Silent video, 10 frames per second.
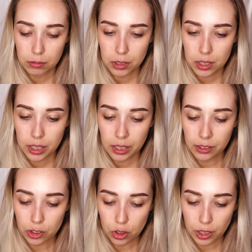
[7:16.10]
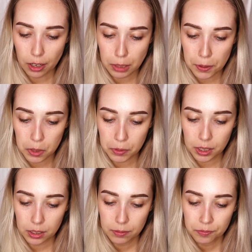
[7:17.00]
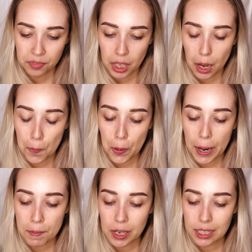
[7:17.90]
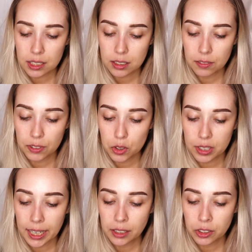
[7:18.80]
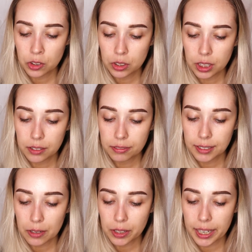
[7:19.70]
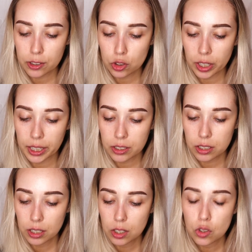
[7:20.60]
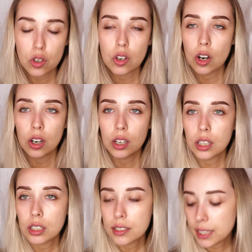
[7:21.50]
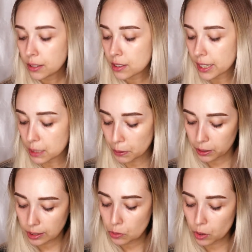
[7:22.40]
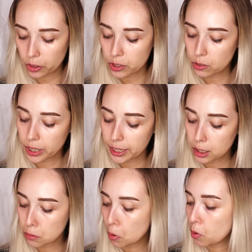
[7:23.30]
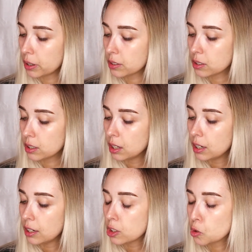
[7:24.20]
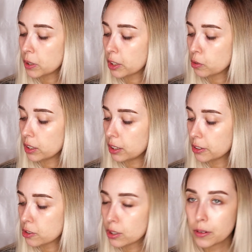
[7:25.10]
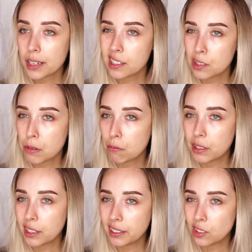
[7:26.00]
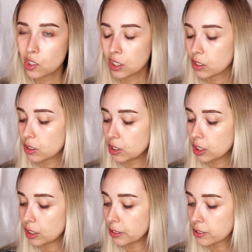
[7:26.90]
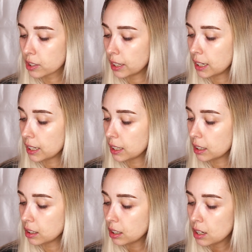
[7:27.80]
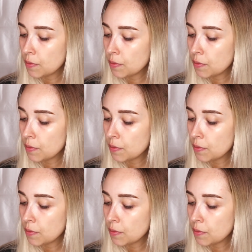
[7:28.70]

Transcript: Where's the English? Oh, down at the bottom here. A primer essence infused with Calendula flower extract. Sounds nice. Apparently this will also tighten your pores. $23 US, so probably like just under $30 Canadian.